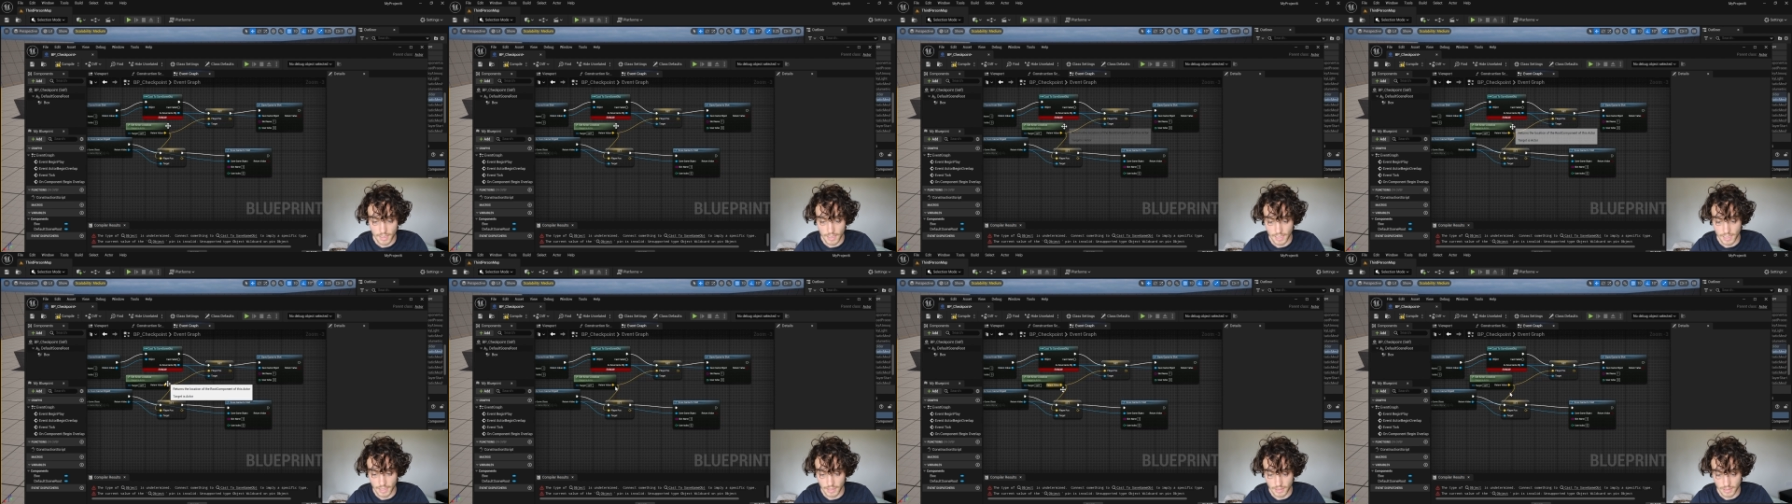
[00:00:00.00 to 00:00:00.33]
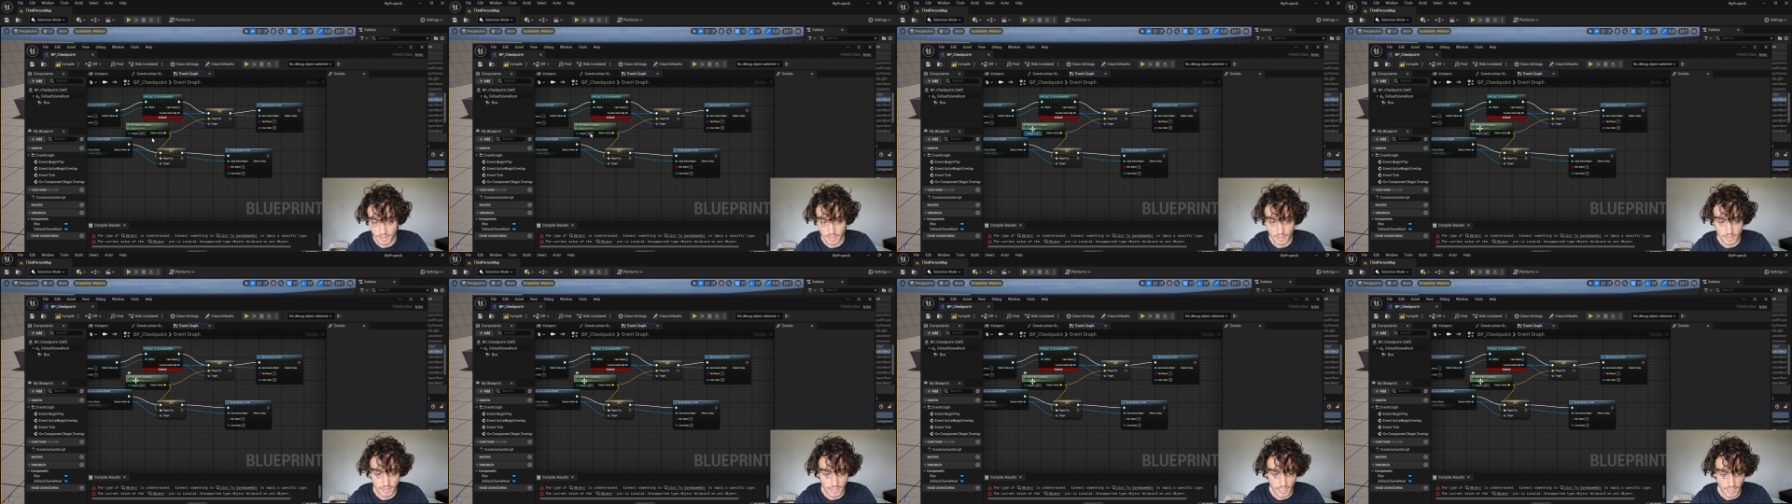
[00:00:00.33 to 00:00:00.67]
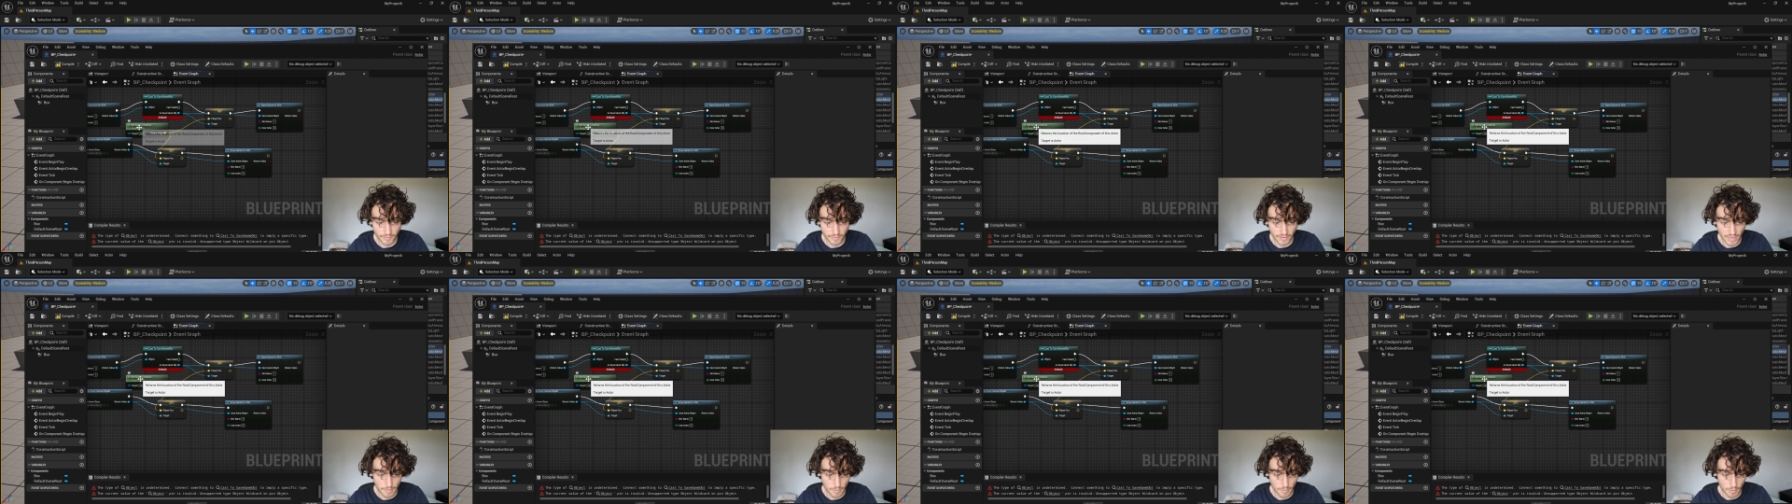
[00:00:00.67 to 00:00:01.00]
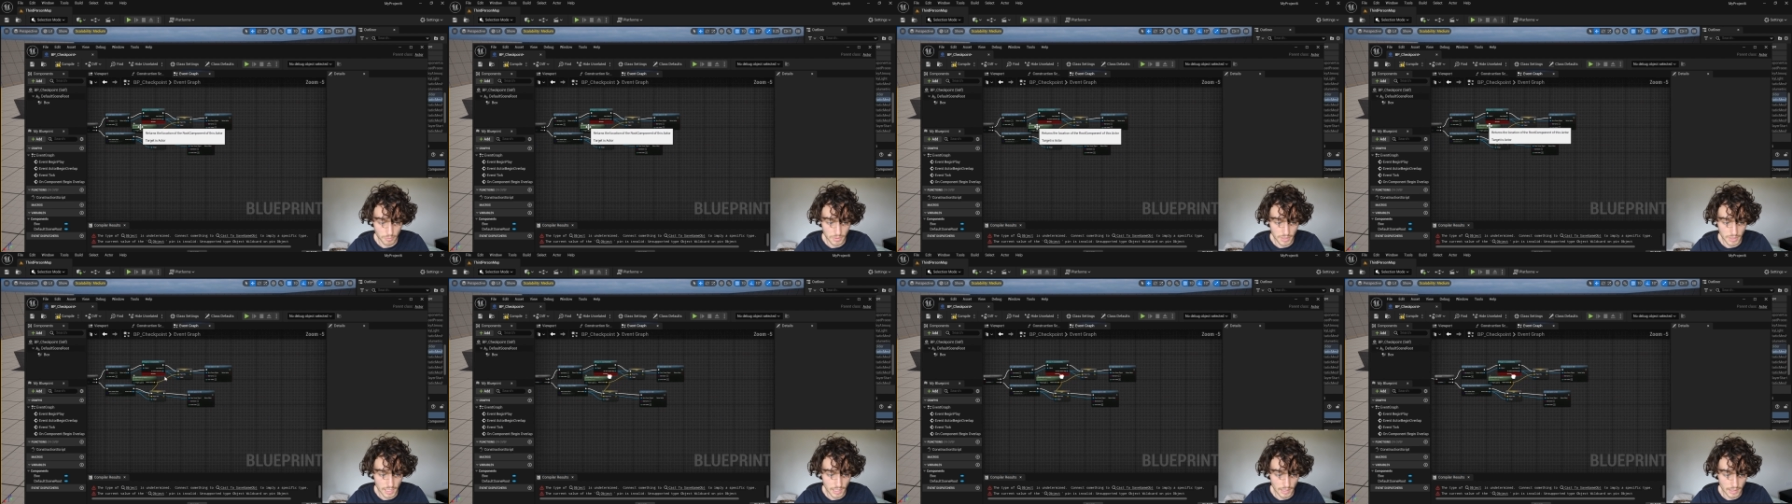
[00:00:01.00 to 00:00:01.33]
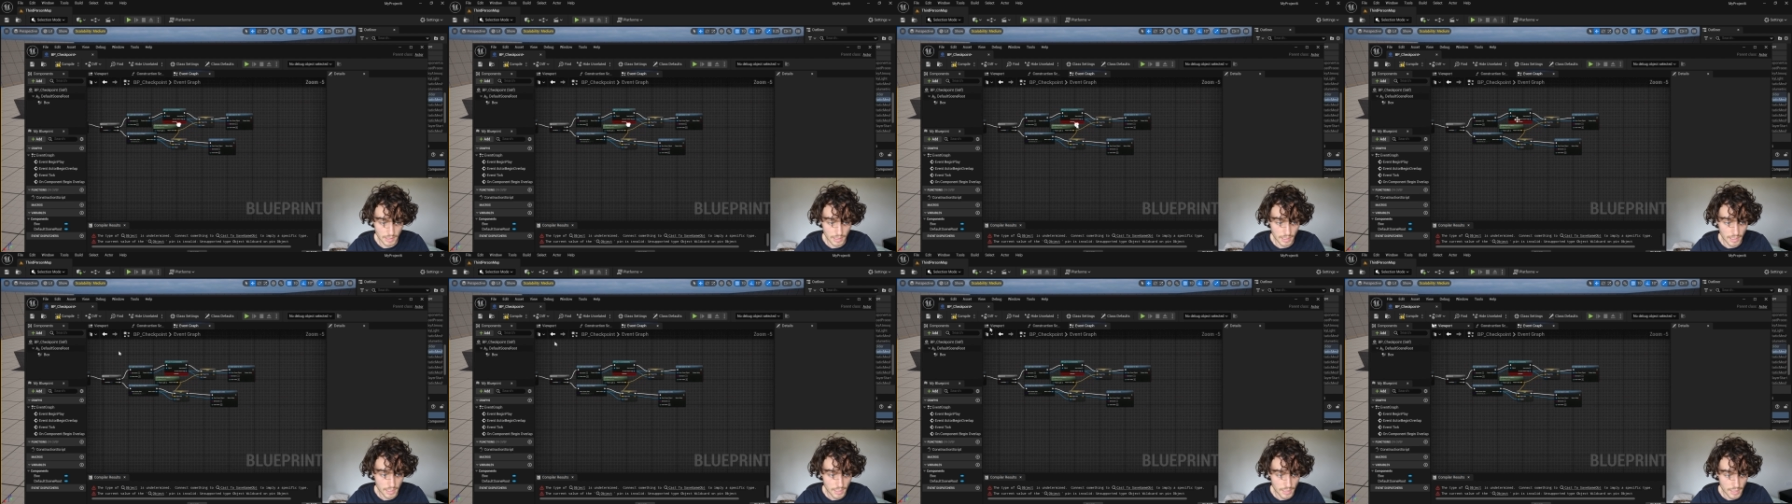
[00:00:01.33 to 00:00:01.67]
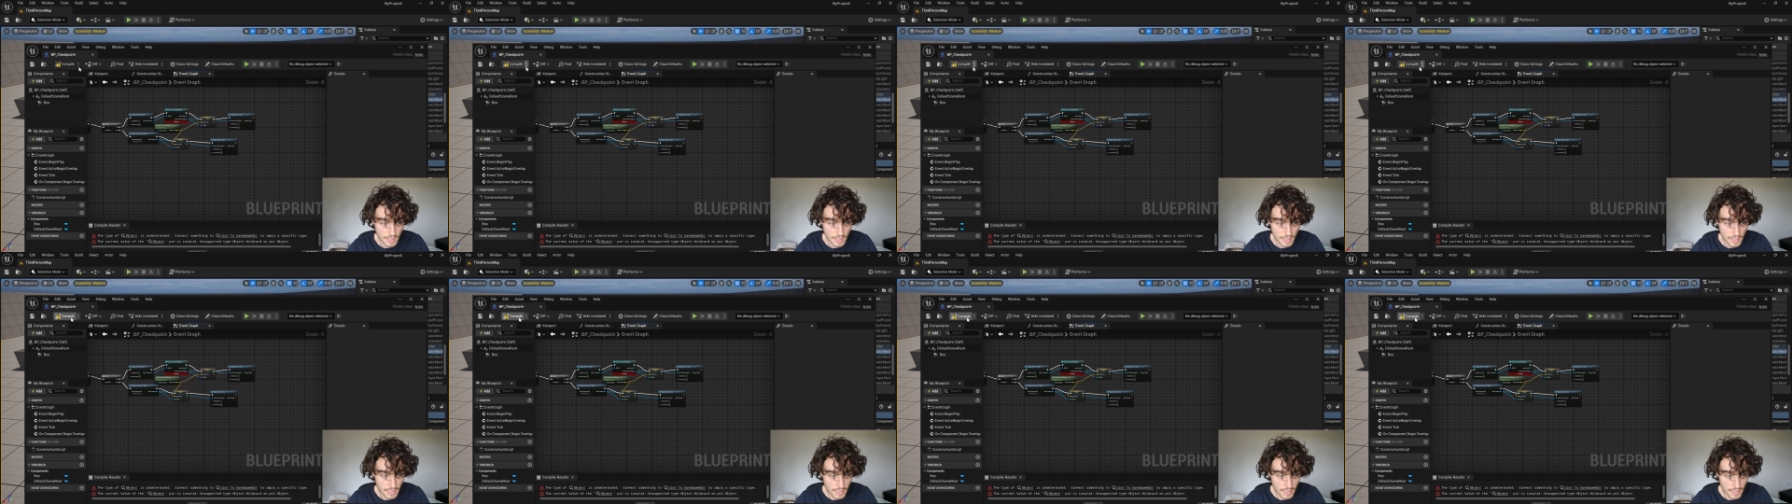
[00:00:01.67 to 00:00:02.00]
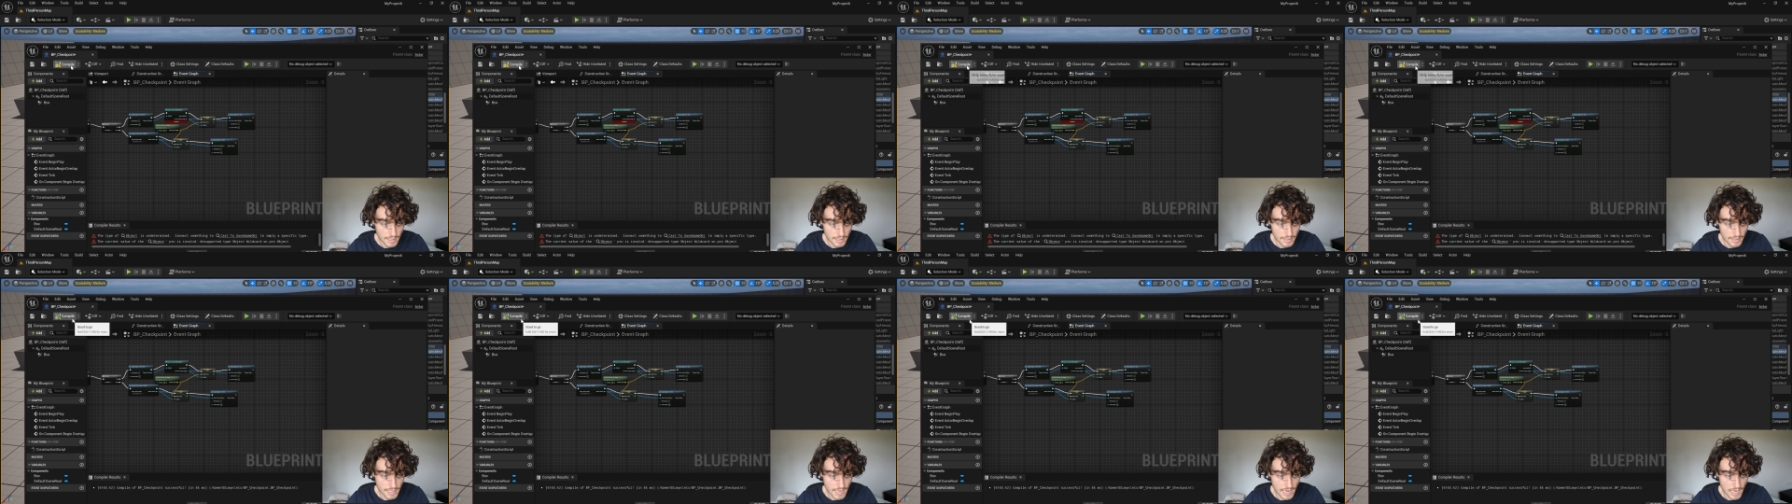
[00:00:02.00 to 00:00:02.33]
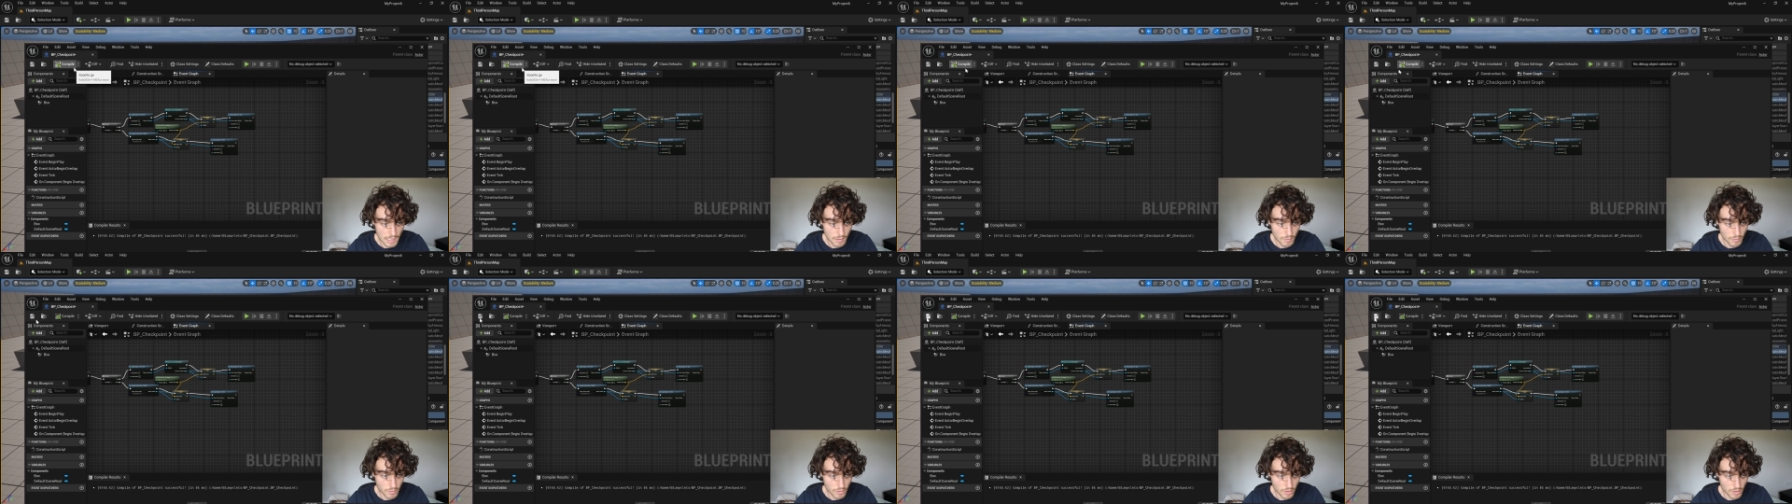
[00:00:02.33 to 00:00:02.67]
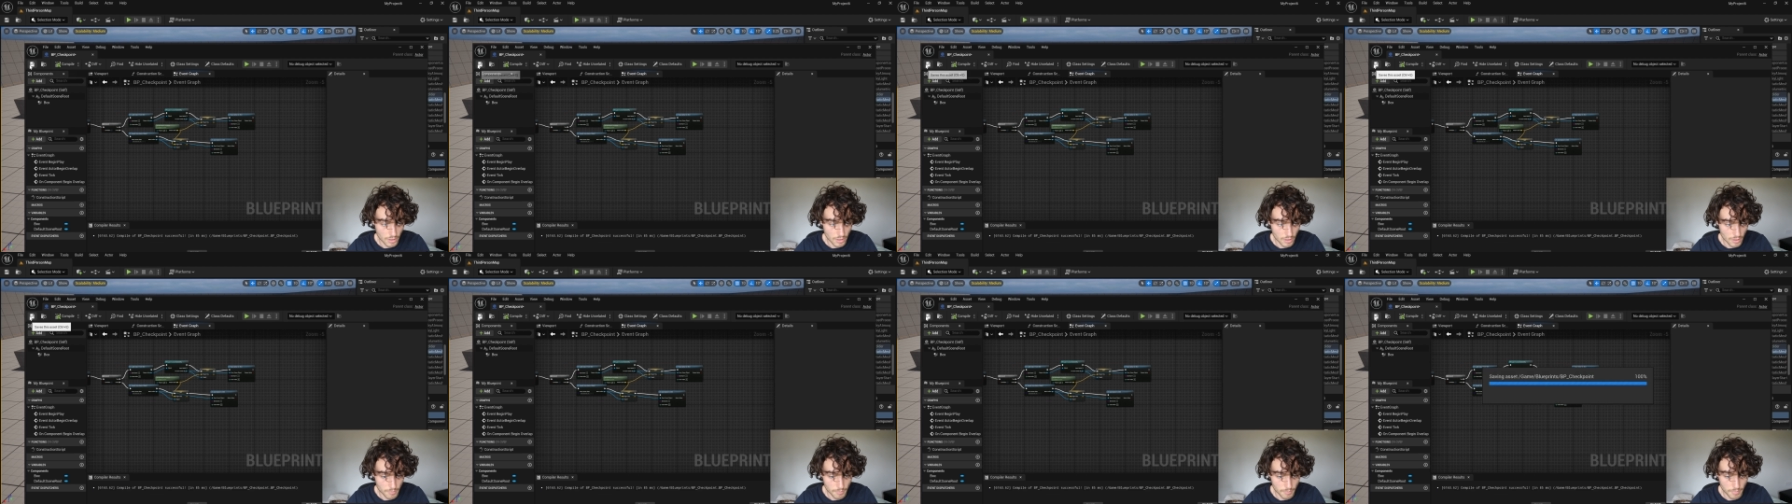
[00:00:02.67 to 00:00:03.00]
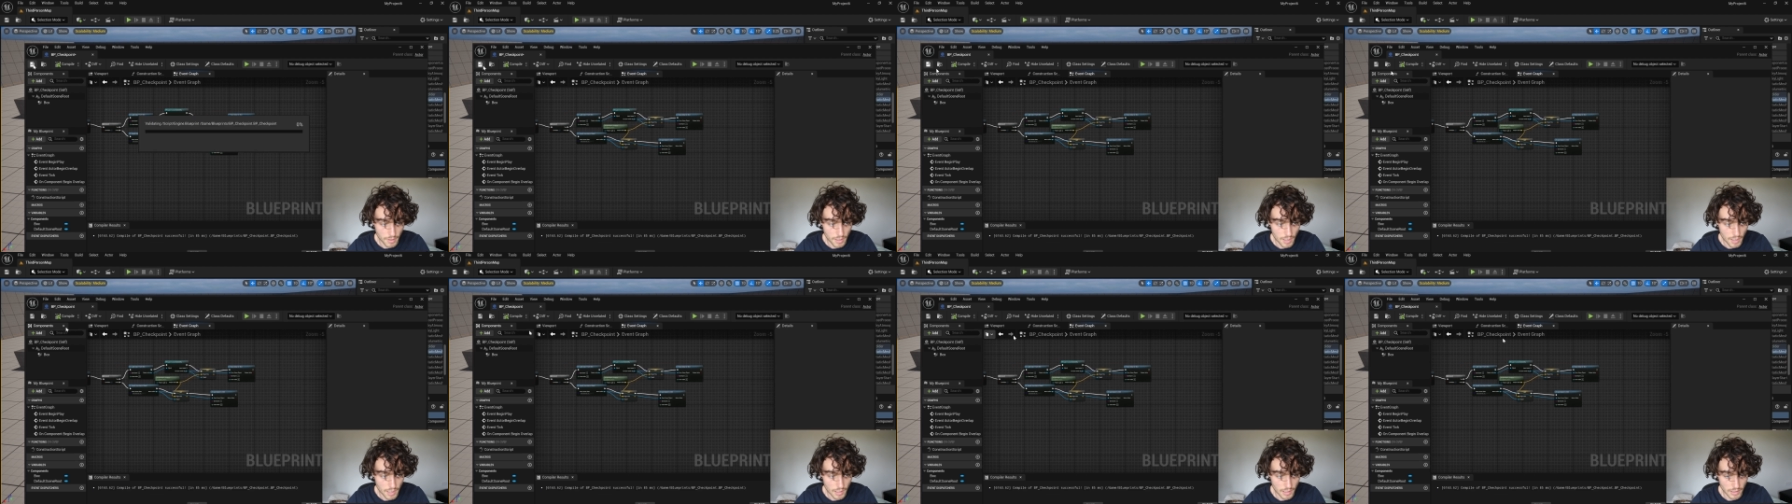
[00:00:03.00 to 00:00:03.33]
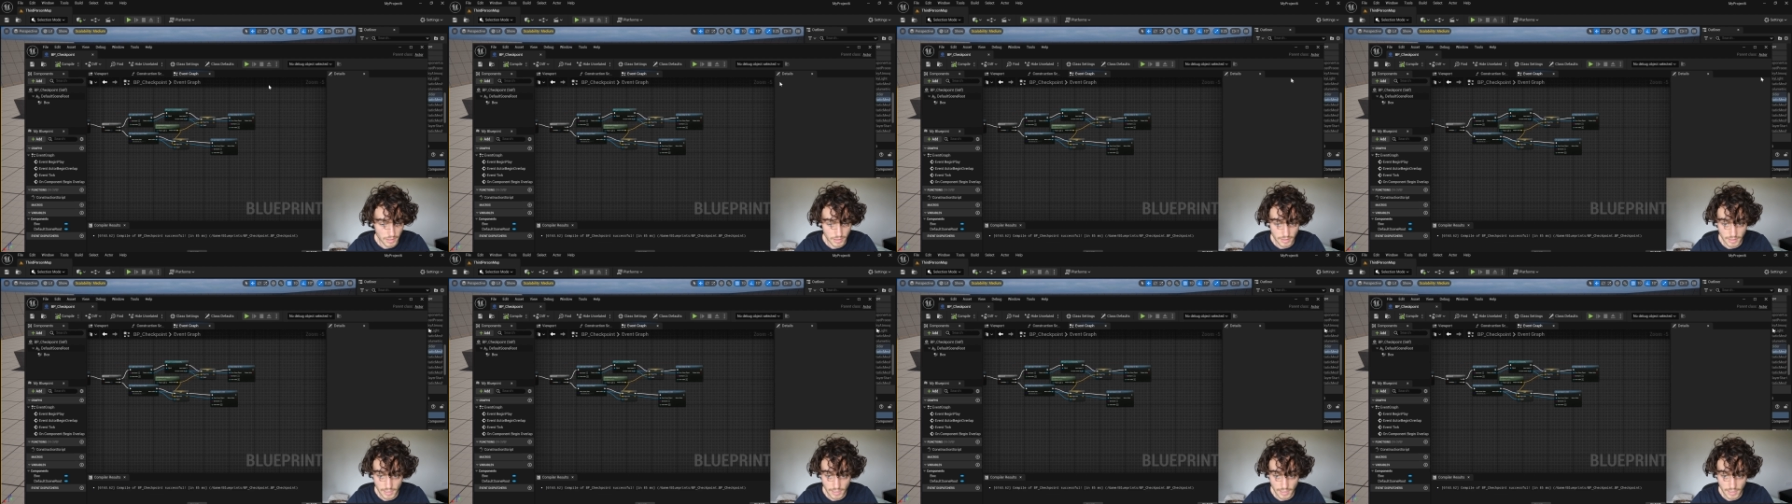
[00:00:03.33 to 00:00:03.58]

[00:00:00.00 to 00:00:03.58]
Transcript: into the save game object. Now you can compile and